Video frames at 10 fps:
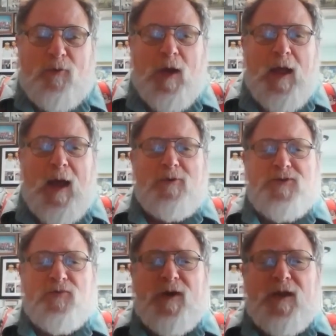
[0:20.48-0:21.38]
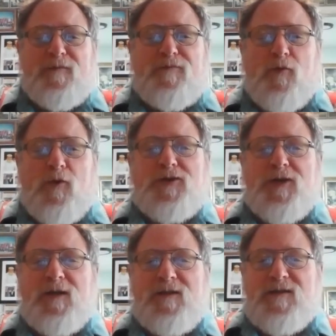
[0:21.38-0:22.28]
Well, I was really
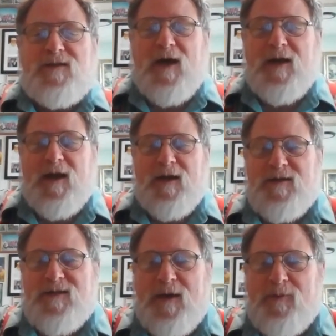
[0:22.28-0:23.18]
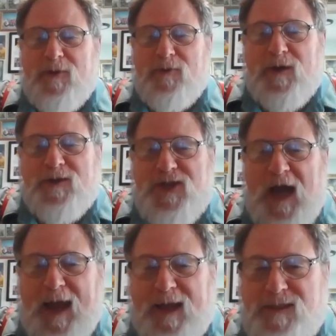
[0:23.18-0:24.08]
fortunate to study under some of the real
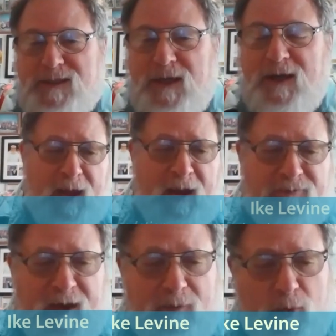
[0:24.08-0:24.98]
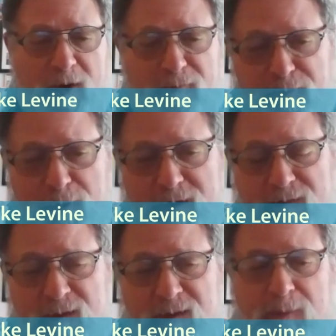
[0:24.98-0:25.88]
giants. I've had 1 foot
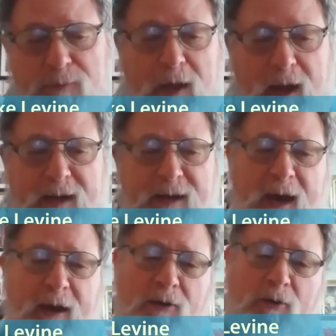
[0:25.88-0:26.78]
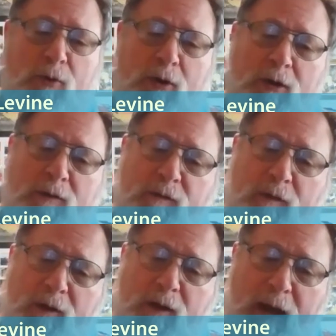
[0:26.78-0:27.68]
in the applied algal world
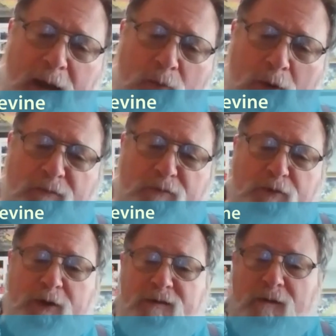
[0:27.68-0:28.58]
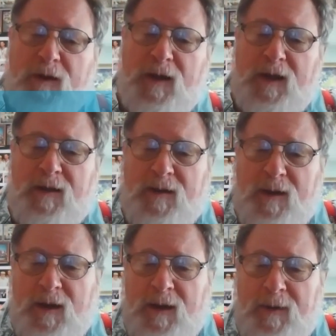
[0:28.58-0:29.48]
and 1 foot in
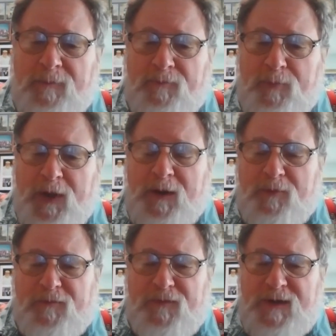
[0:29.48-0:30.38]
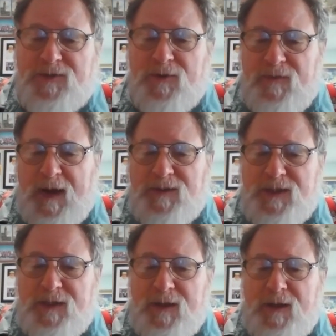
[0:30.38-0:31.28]
being a professor of algae.